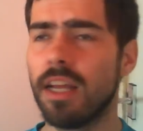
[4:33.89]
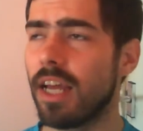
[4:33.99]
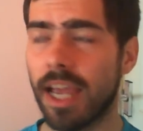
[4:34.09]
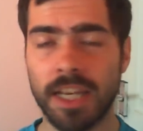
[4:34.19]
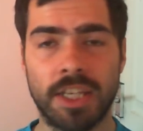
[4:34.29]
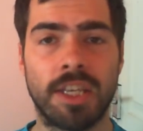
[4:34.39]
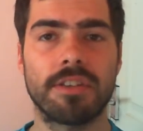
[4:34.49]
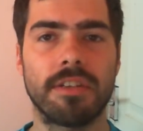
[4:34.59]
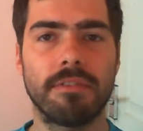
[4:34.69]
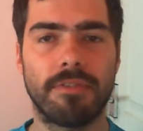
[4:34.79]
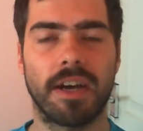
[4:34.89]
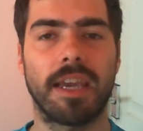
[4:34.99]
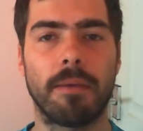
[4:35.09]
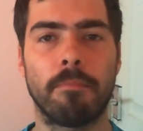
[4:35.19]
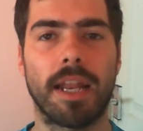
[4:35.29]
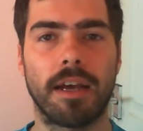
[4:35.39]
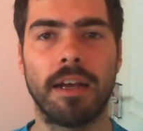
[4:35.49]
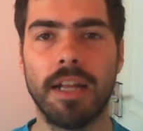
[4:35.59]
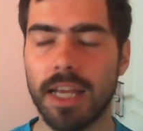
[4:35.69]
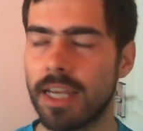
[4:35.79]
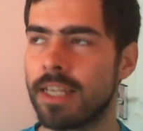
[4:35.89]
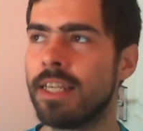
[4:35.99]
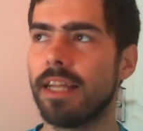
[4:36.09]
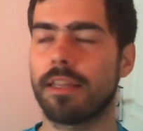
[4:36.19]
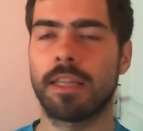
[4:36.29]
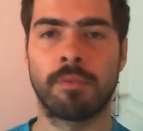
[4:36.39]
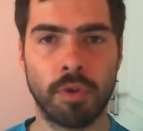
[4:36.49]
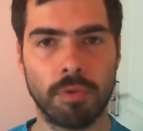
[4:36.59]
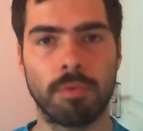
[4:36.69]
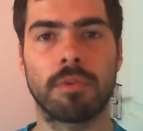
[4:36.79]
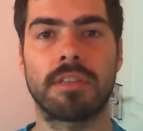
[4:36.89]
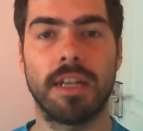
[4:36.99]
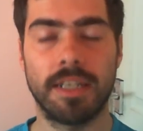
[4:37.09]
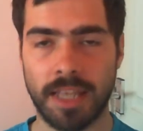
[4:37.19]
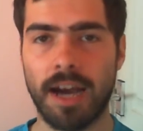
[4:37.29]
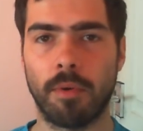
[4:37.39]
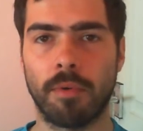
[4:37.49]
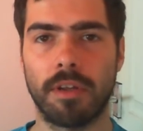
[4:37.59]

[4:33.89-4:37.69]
It doesn't fucking matter. He's let the rules down.